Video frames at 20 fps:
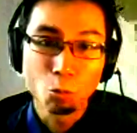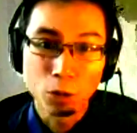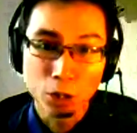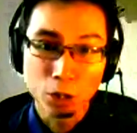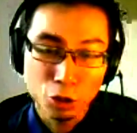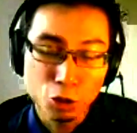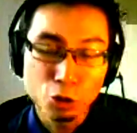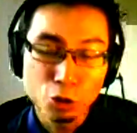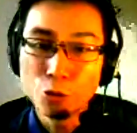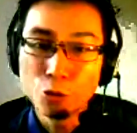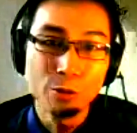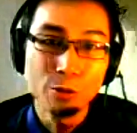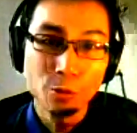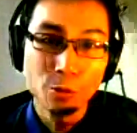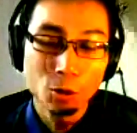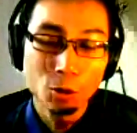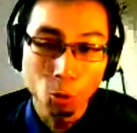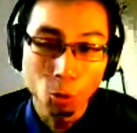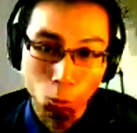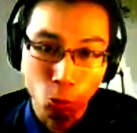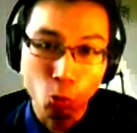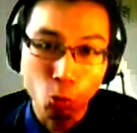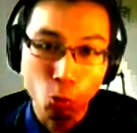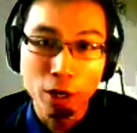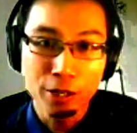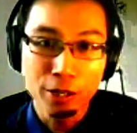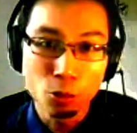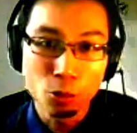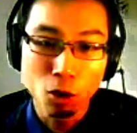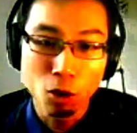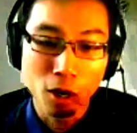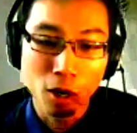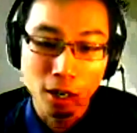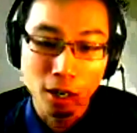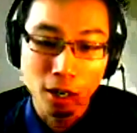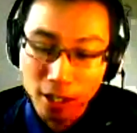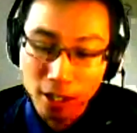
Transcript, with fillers: with who or what you are.